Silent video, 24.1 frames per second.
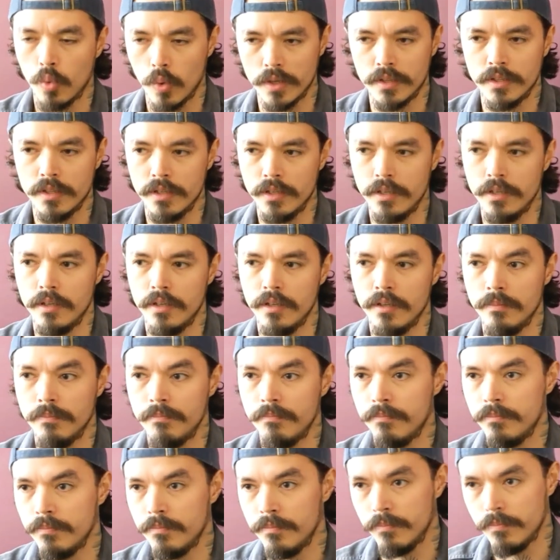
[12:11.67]

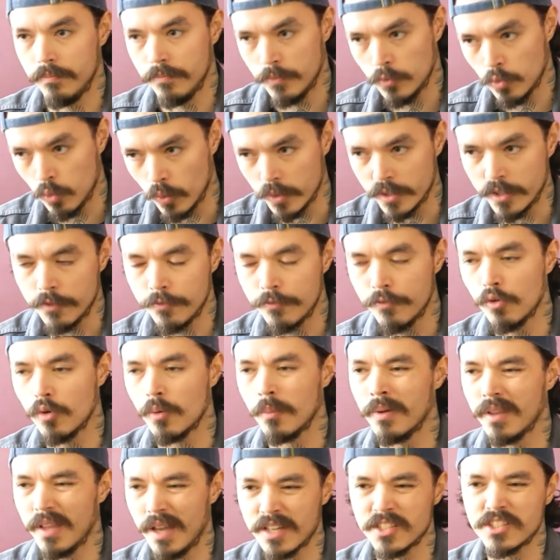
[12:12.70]
2024,
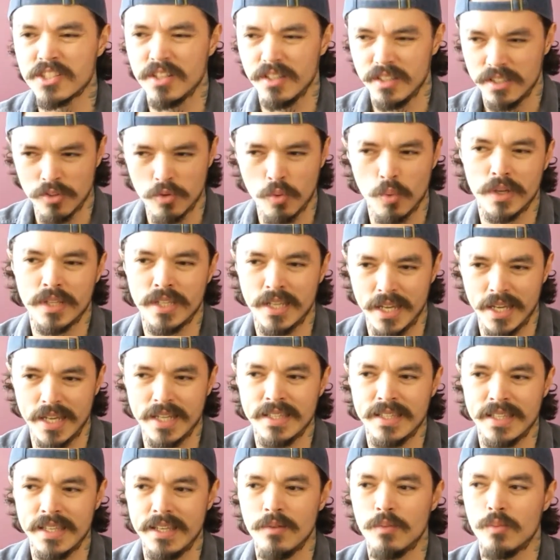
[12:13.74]
but actually
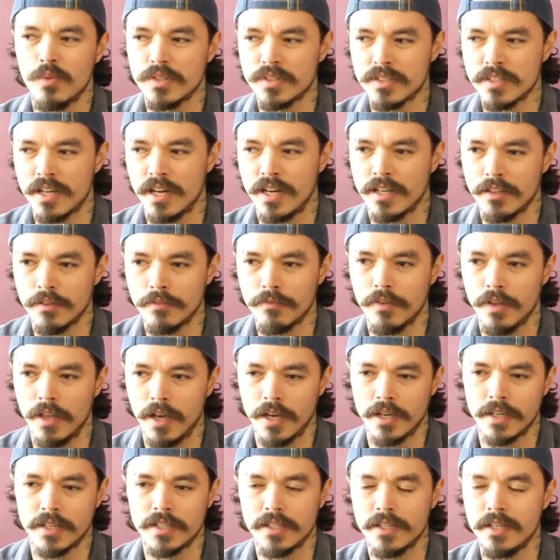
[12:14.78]
2018 was kind of
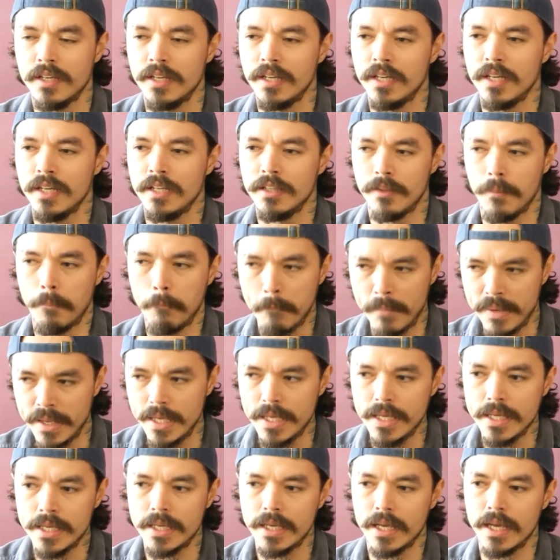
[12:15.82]
like the
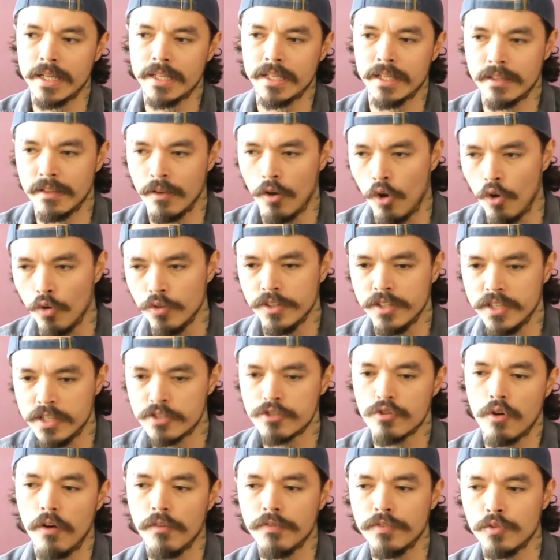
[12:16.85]
peak, and then all the
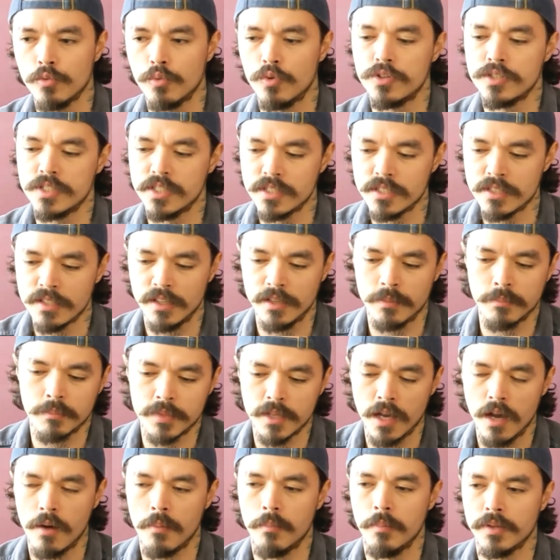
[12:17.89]
years afterwards it slimmed
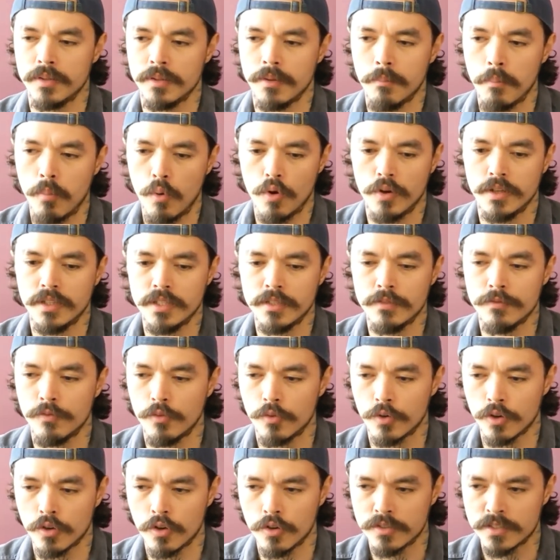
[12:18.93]
down. But the point is,
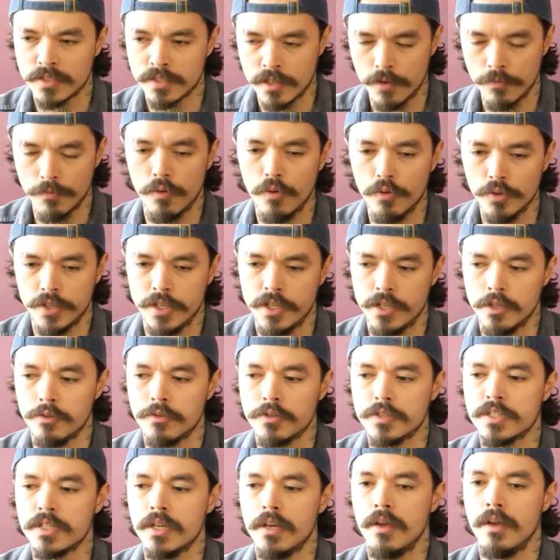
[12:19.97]
for several
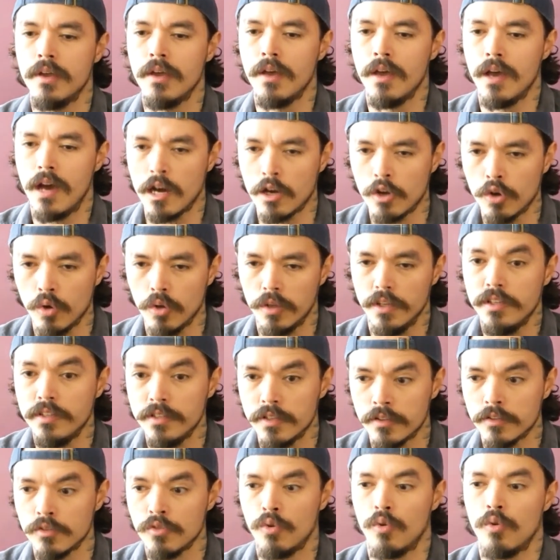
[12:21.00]
years I
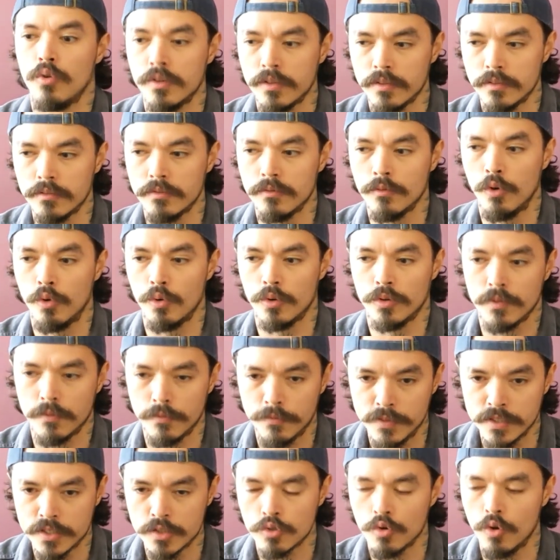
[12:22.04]
collected and hoarded
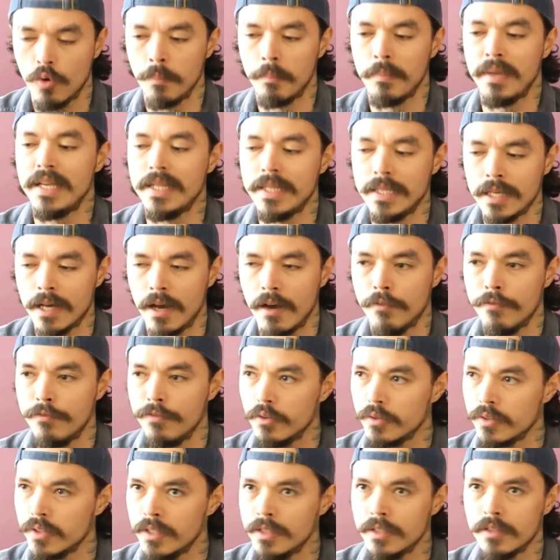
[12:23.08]
physical media. I
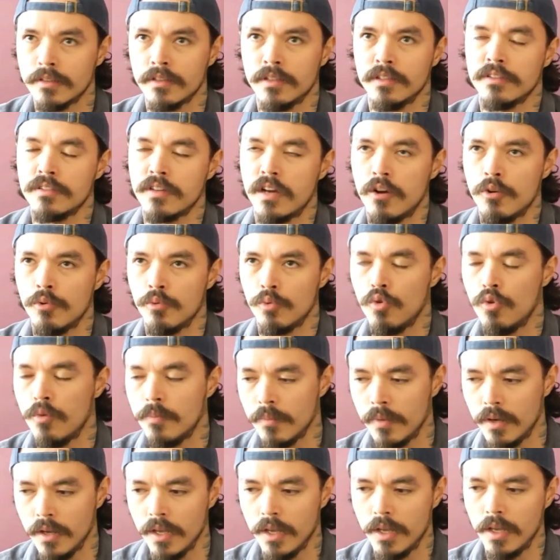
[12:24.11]
filled in an entire
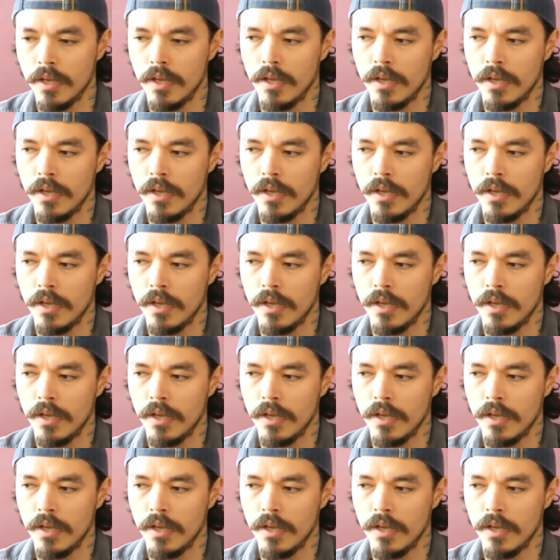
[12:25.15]
room